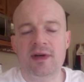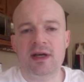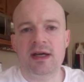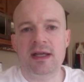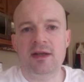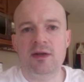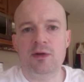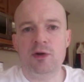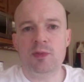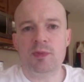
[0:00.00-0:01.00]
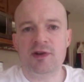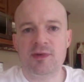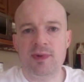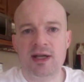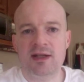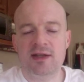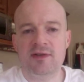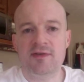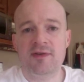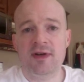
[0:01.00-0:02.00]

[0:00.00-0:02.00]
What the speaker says: a new perspective